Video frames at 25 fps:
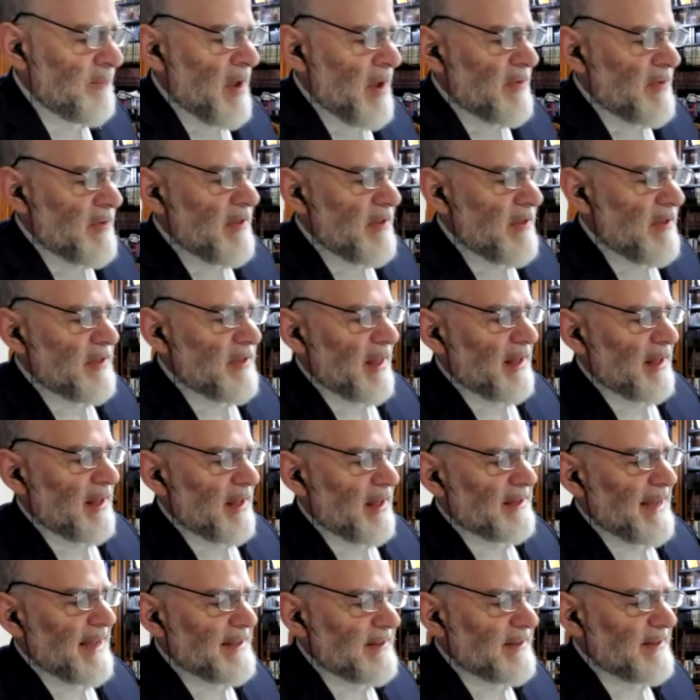If
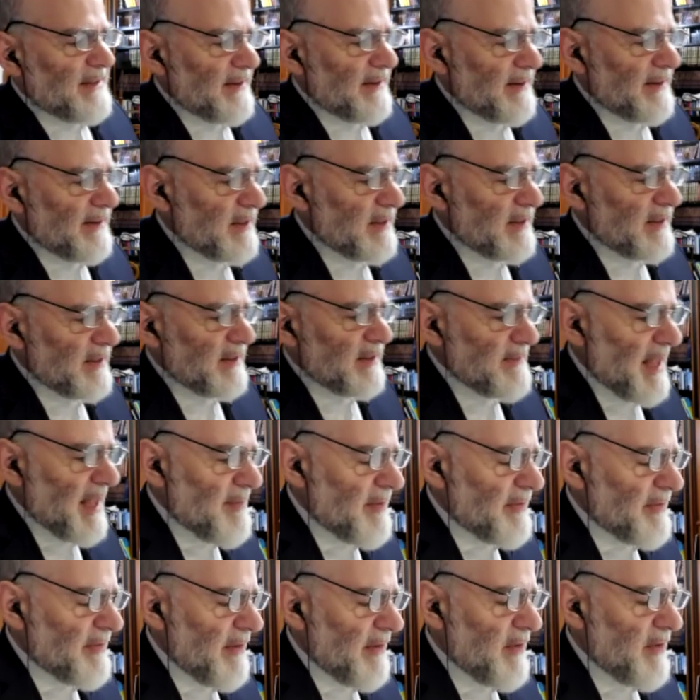
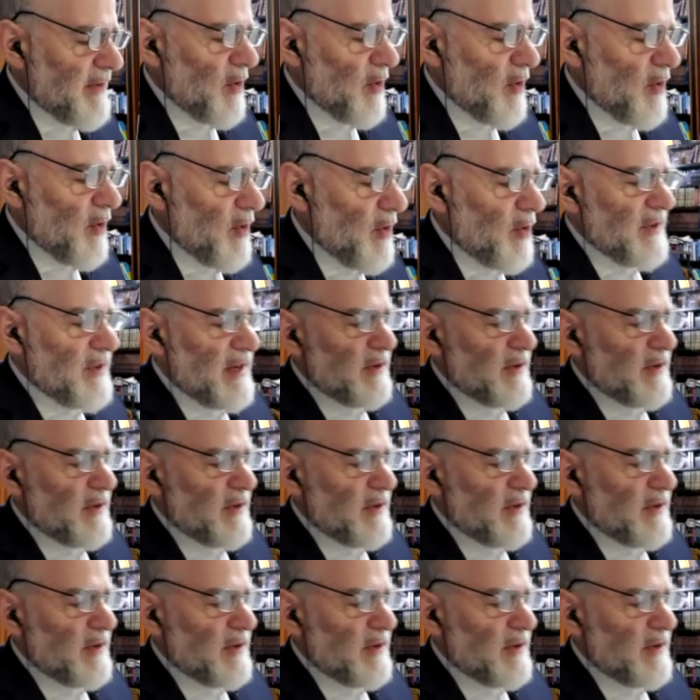you hold